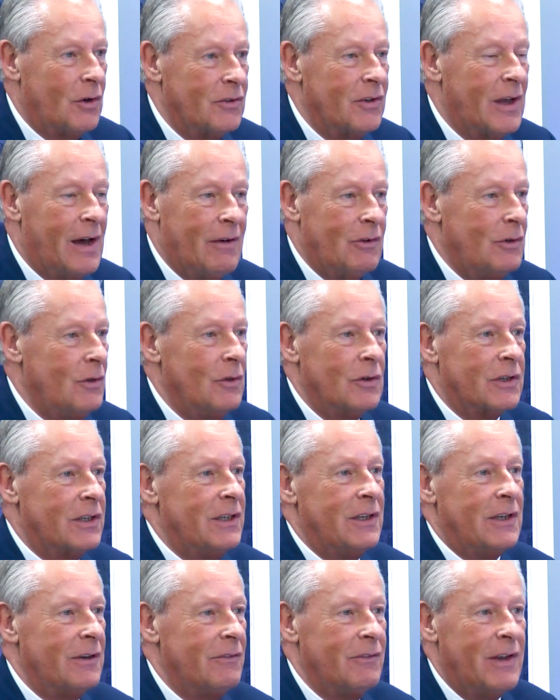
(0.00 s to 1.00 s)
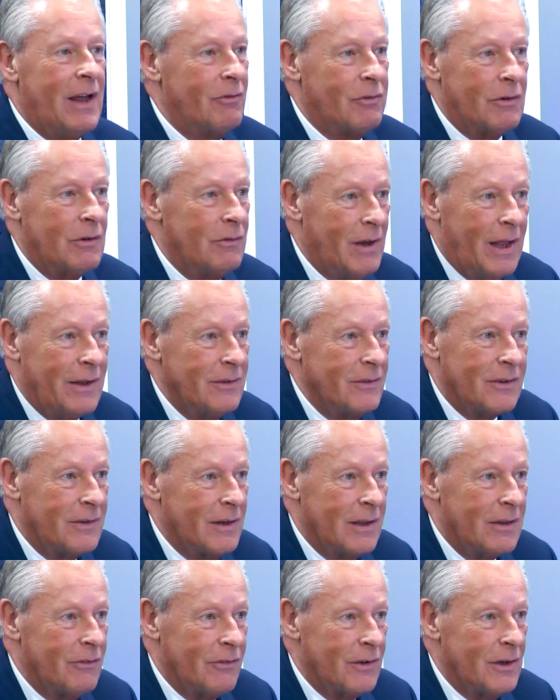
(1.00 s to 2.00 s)
gone to have a look, you'd have never have lent
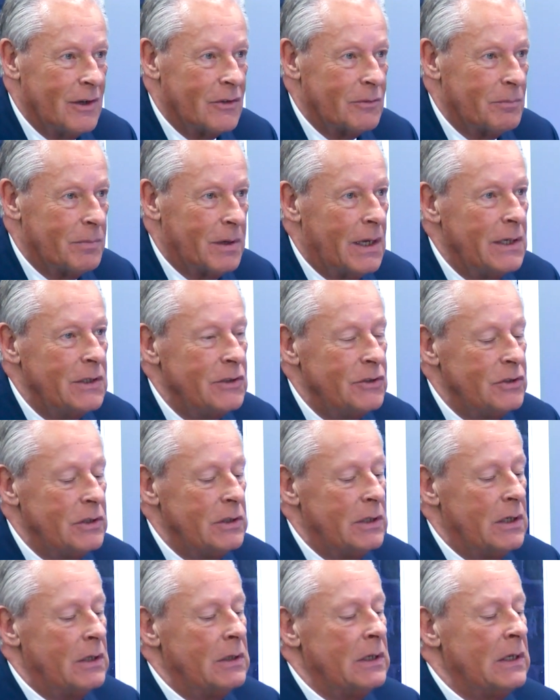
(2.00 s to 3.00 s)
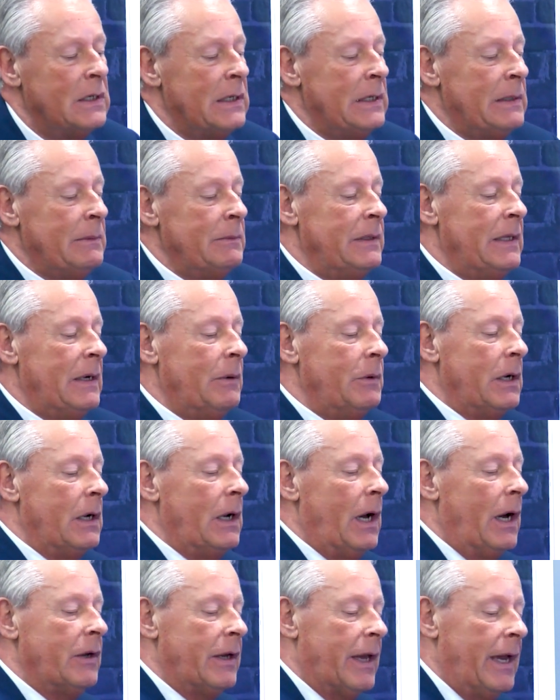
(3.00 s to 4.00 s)
it in the first place. There we
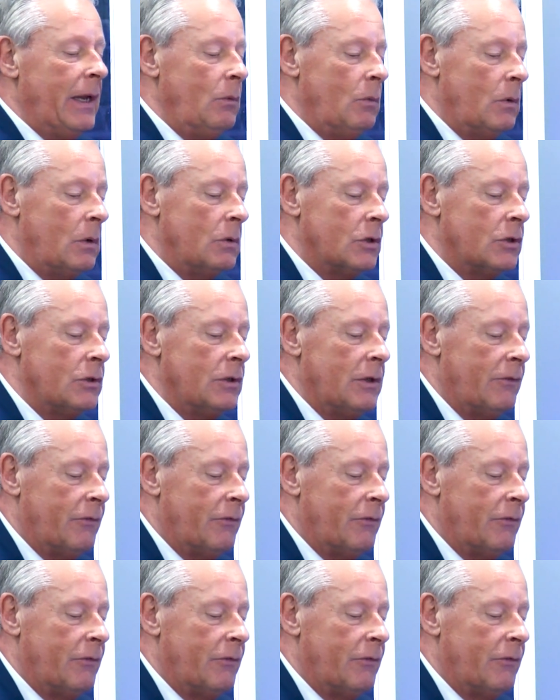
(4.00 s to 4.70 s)
are. Okay, well, good